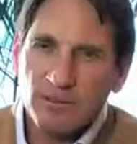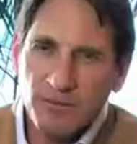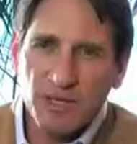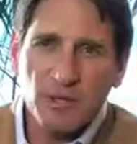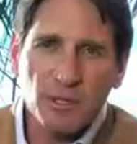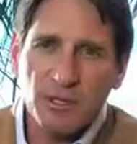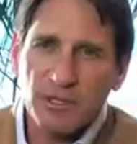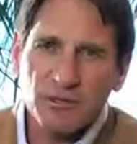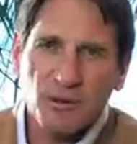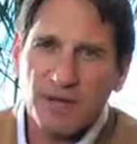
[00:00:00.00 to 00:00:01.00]
The Vita community
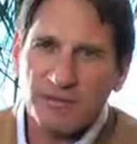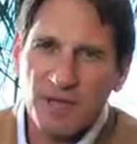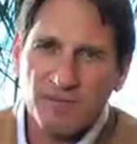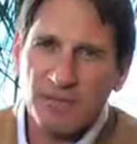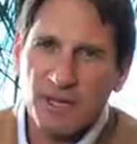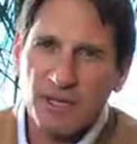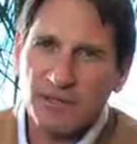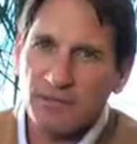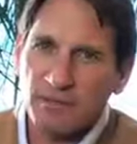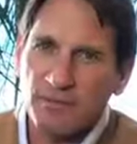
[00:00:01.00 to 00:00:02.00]
strives every day
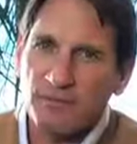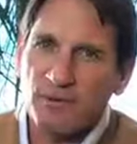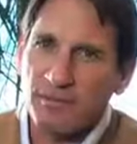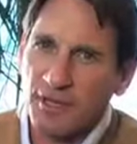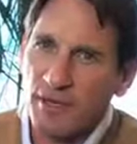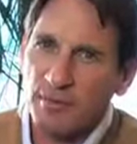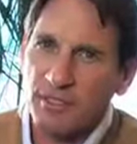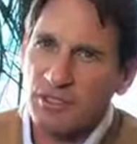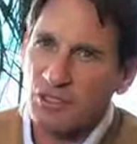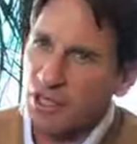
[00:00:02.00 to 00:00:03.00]
to deliver on the
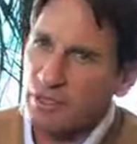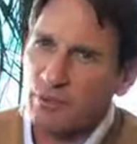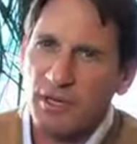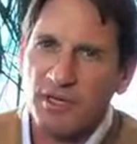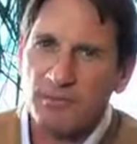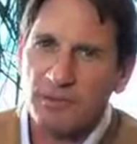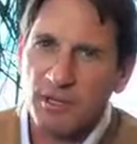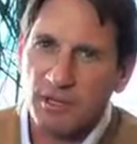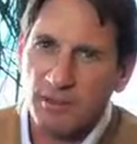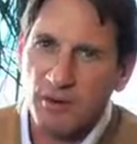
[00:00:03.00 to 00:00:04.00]
company's genuine
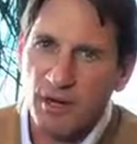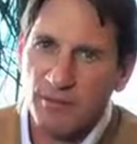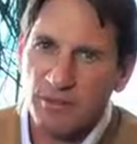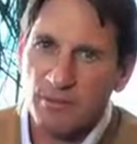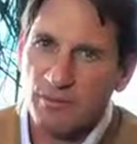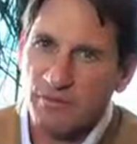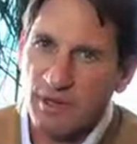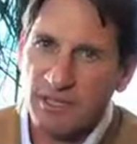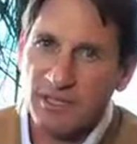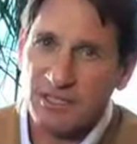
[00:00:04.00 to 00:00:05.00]
hospitality promise of
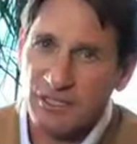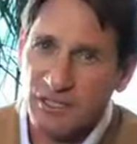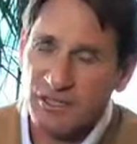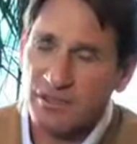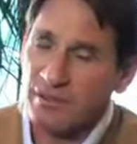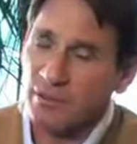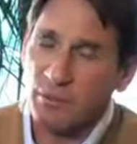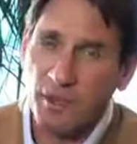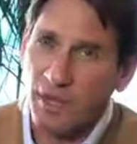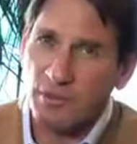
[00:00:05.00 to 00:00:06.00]
providing consistent and
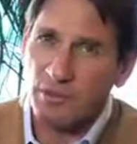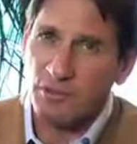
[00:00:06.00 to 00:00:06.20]
reliable